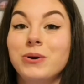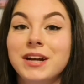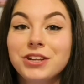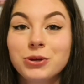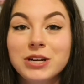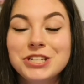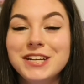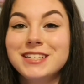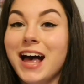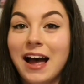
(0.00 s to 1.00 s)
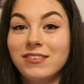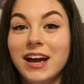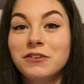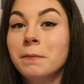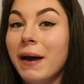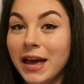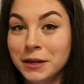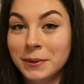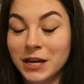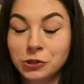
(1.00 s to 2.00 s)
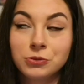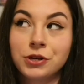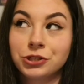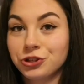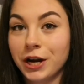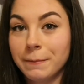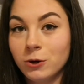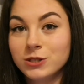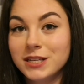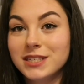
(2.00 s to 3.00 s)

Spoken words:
another question is, have I ever met anybody else with arthrogryposis?